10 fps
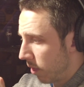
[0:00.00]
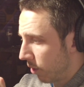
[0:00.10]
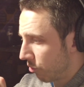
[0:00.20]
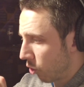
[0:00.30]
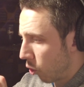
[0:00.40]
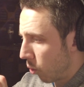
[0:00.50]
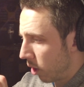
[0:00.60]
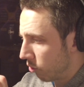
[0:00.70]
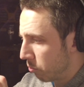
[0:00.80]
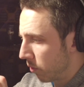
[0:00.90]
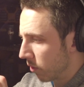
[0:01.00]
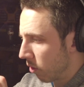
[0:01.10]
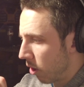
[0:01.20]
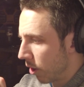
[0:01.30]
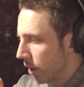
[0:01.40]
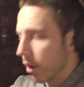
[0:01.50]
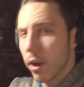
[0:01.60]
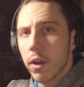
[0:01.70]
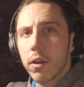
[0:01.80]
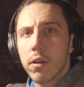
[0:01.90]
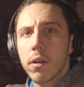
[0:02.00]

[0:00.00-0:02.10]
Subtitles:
Things are going well, just moving along here.